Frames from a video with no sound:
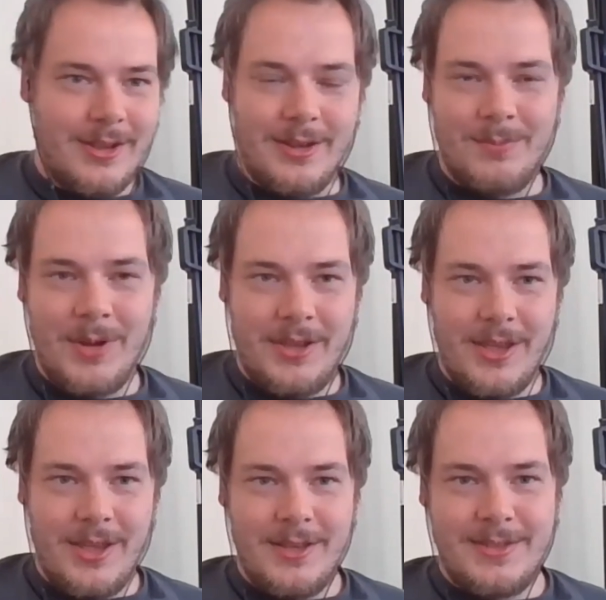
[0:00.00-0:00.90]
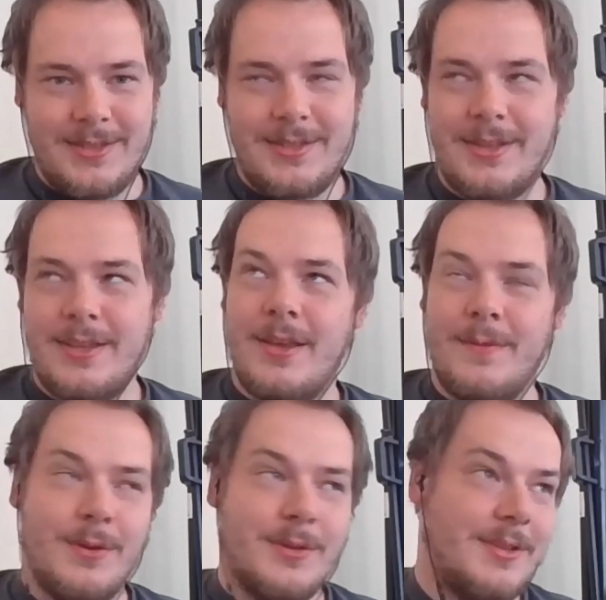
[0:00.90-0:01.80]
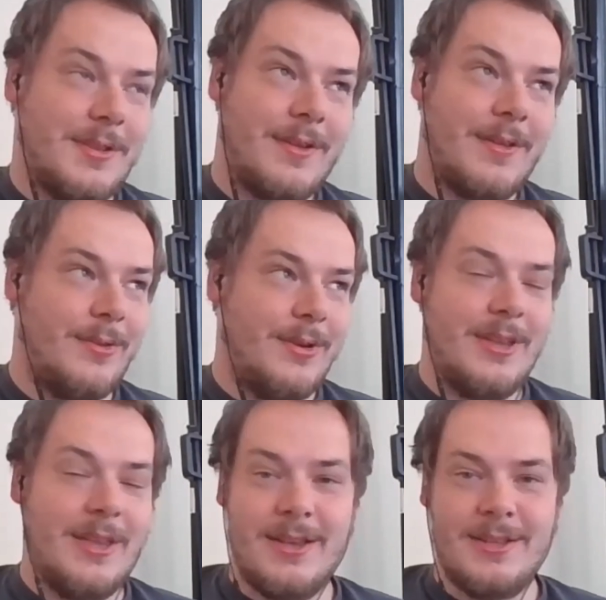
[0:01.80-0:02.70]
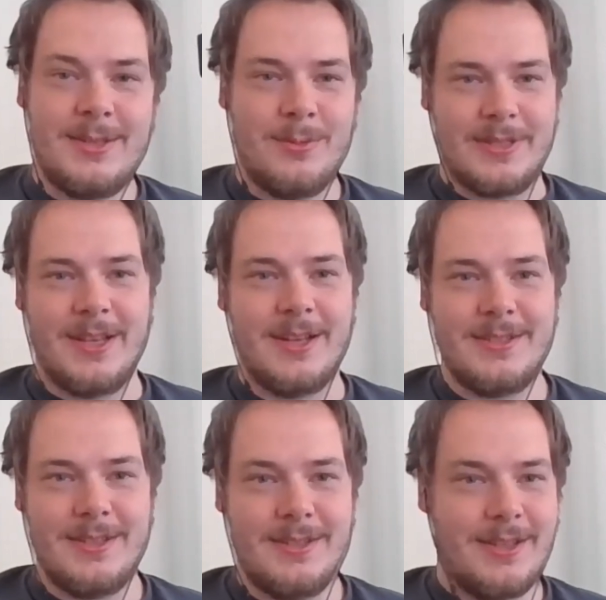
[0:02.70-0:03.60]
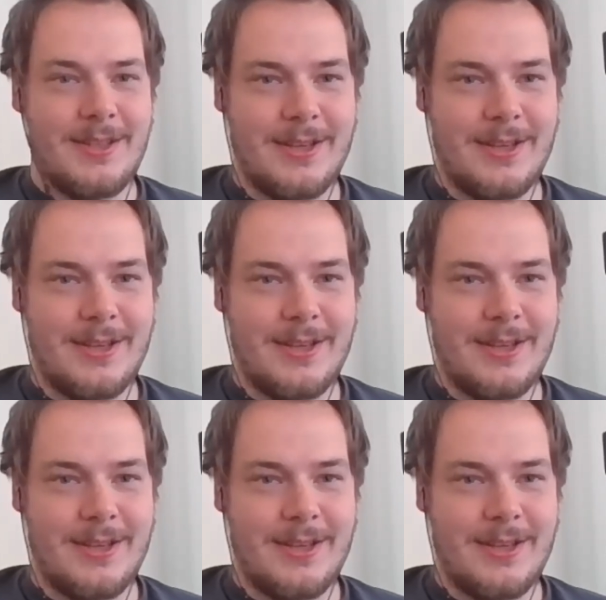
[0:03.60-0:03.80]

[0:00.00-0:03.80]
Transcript: In my case, yeah, first uh, three years with Hudson,